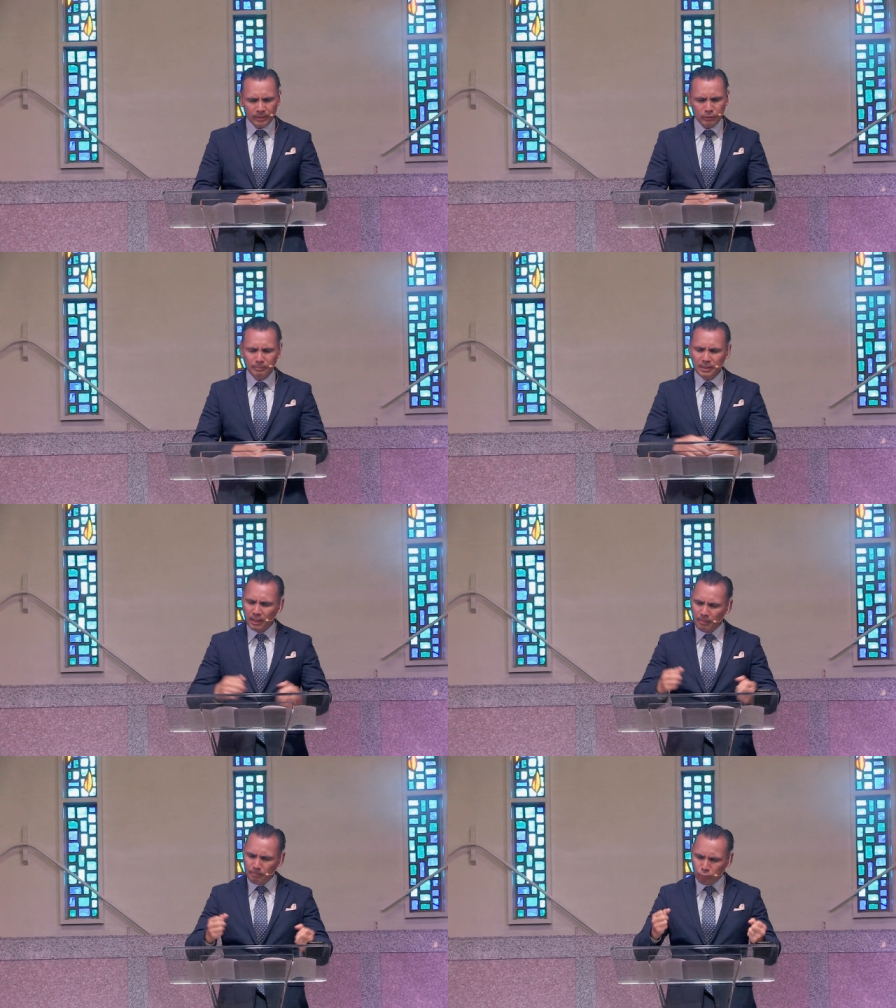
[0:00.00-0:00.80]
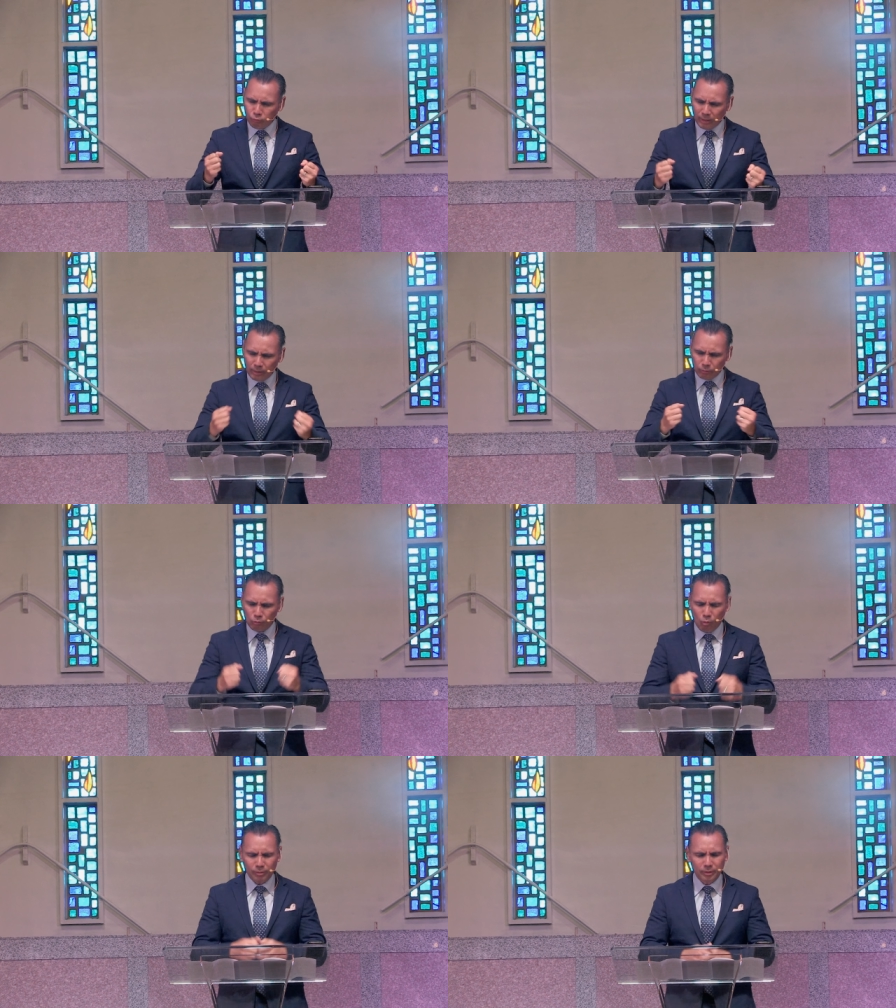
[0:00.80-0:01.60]
to become prayer
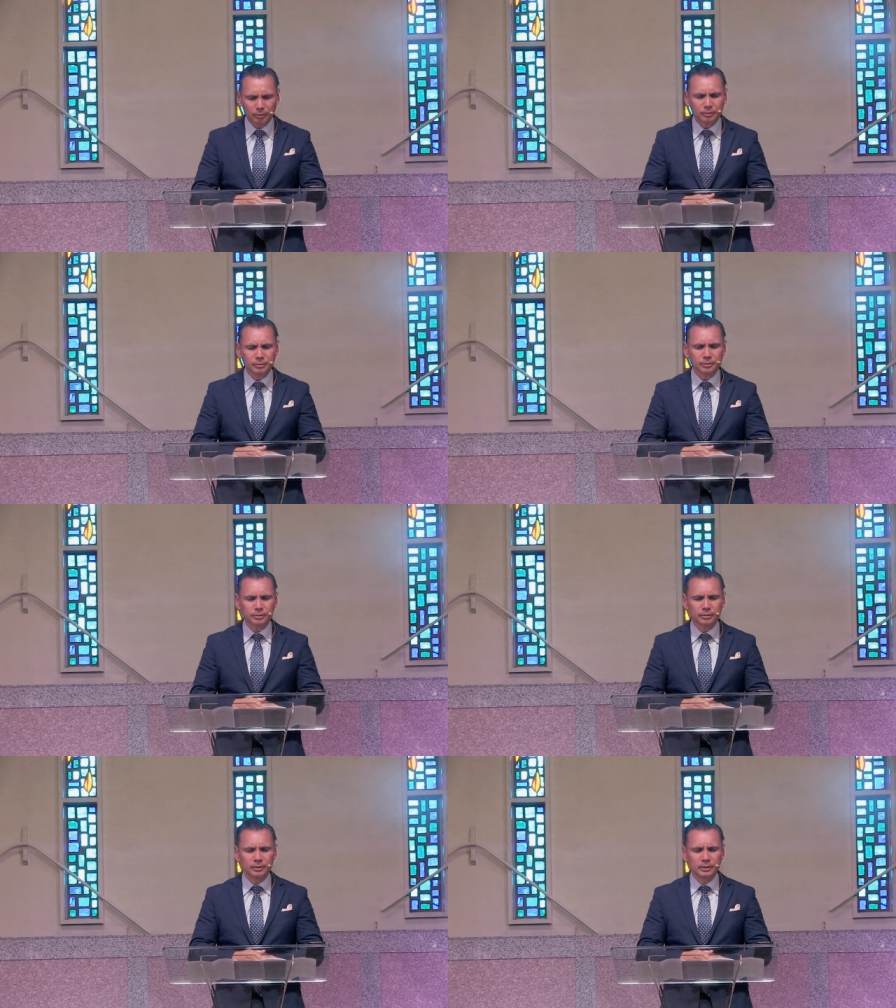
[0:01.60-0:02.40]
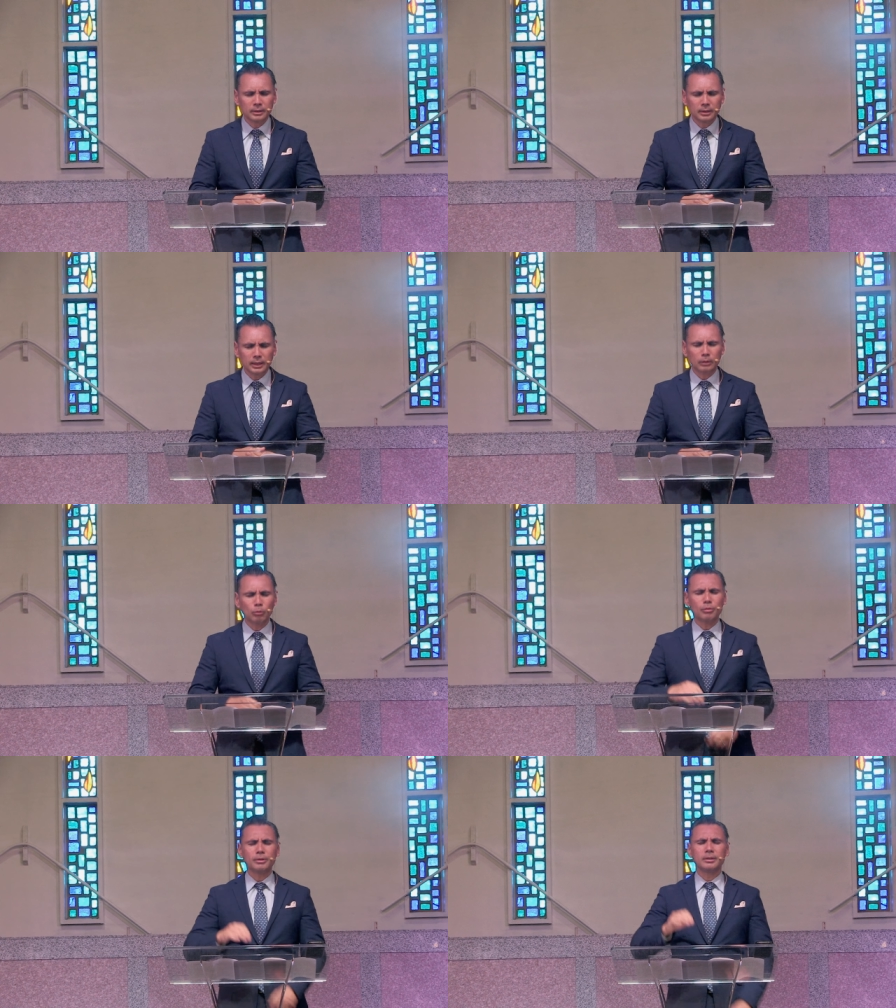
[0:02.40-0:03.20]
warriors. And
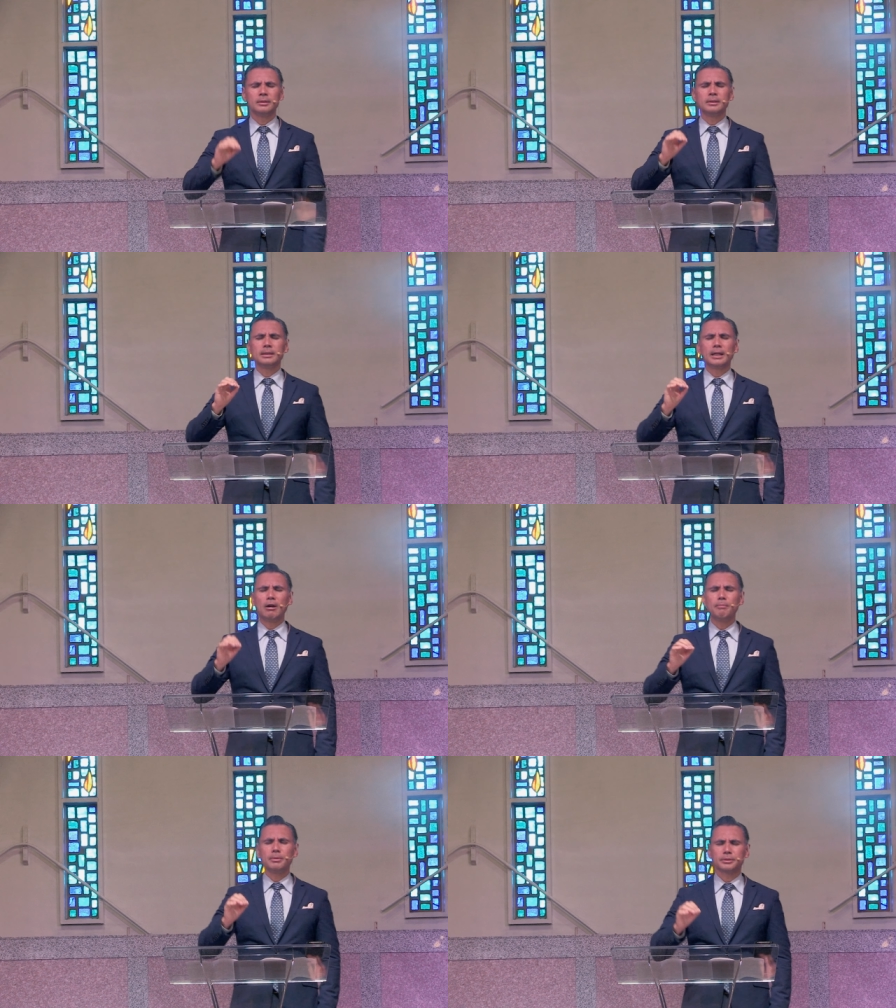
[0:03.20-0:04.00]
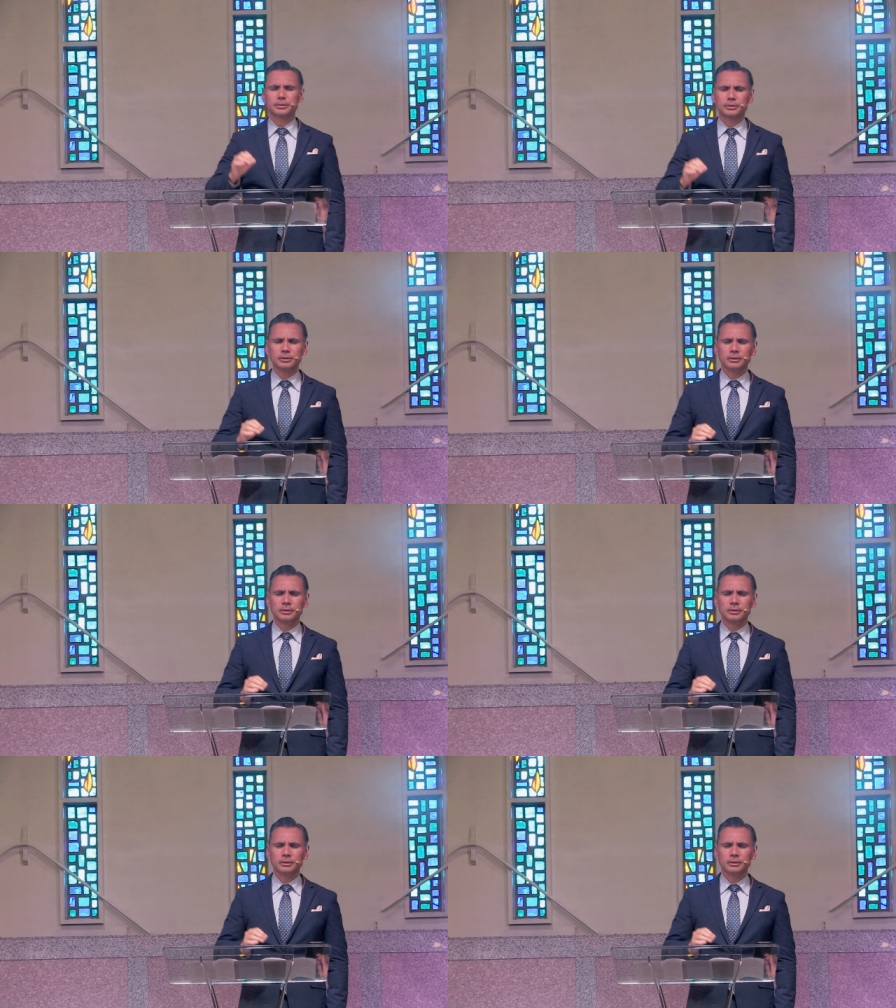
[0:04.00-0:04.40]
Lord, help us